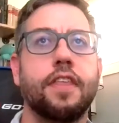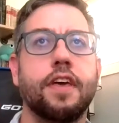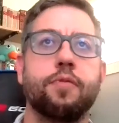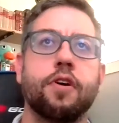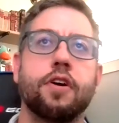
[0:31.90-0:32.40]

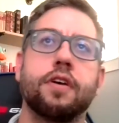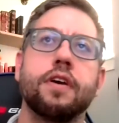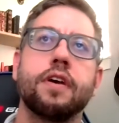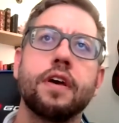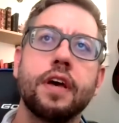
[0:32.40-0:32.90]
Thanks, Mark.
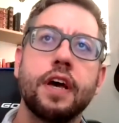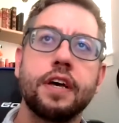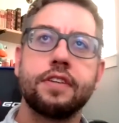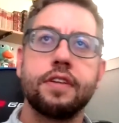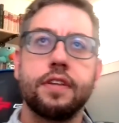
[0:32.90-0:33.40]

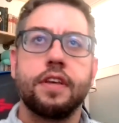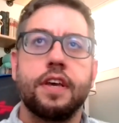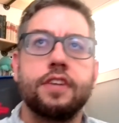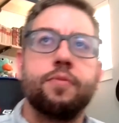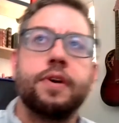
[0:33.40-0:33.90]
As
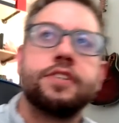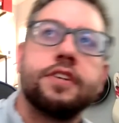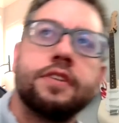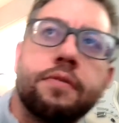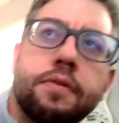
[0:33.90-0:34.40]
you
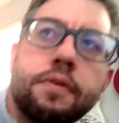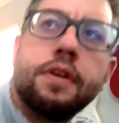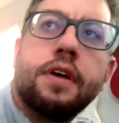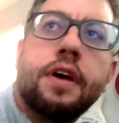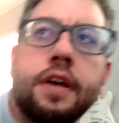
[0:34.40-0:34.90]
mentioned,
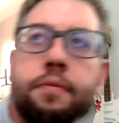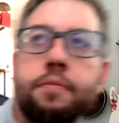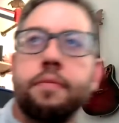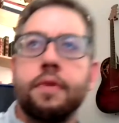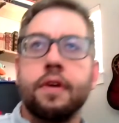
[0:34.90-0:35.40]

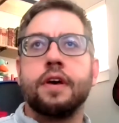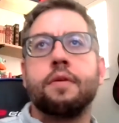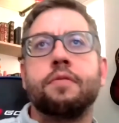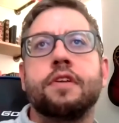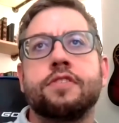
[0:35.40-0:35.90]

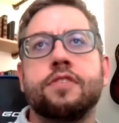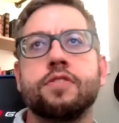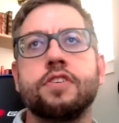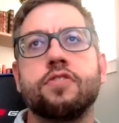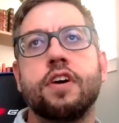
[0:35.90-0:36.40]
I'm an
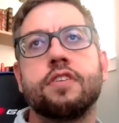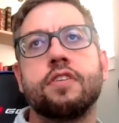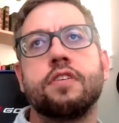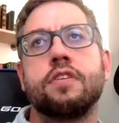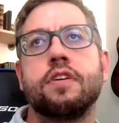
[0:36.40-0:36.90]
associate
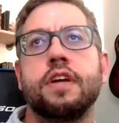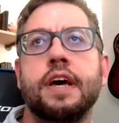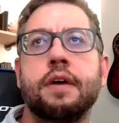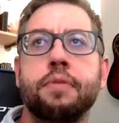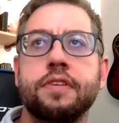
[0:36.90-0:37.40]
director
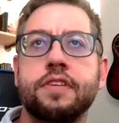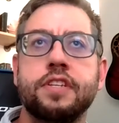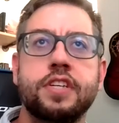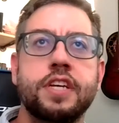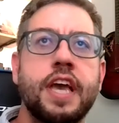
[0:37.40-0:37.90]
at
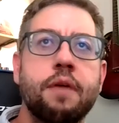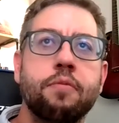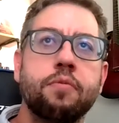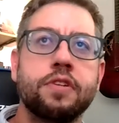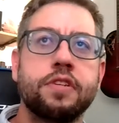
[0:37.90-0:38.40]
BCG
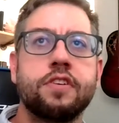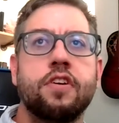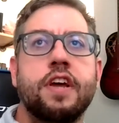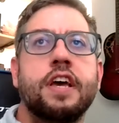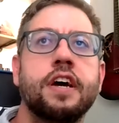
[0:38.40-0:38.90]
Gamma, which is
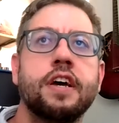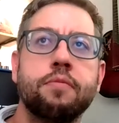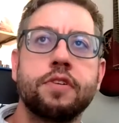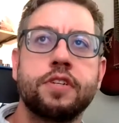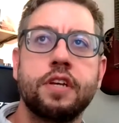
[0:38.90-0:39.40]
our AI
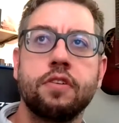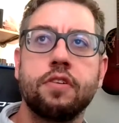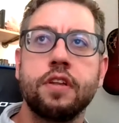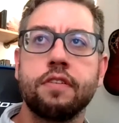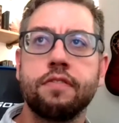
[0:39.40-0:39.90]
and machine
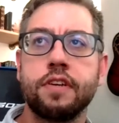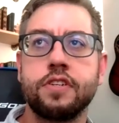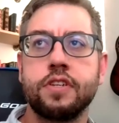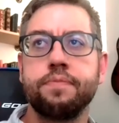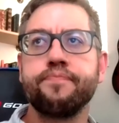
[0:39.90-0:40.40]
learning
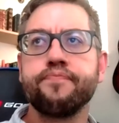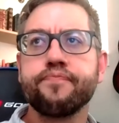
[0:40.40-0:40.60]
division.